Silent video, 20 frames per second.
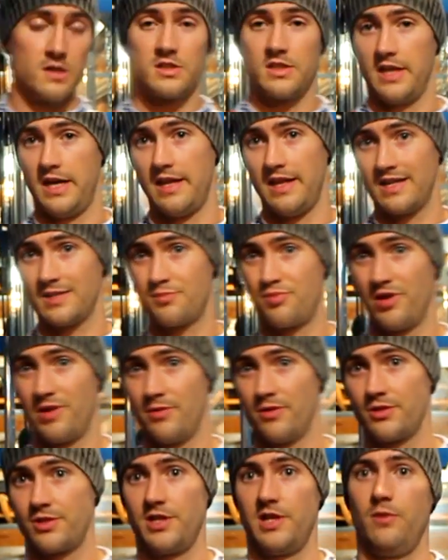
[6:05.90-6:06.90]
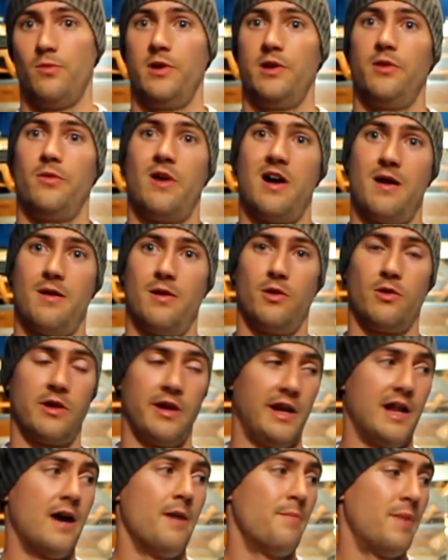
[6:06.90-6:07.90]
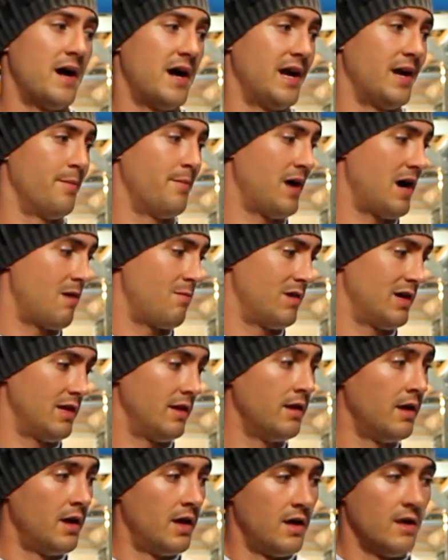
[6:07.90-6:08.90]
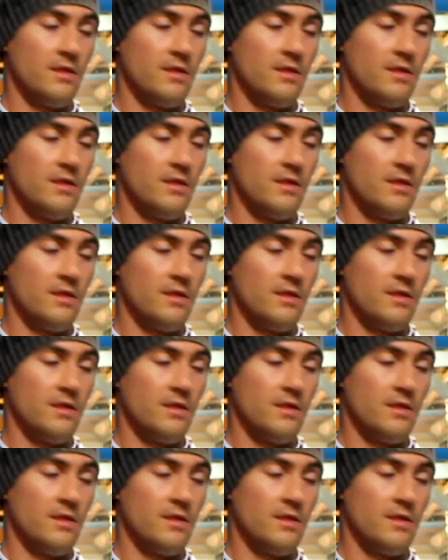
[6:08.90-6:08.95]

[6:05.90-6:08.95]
So that's pretty much it when you are looking at buying a barbell.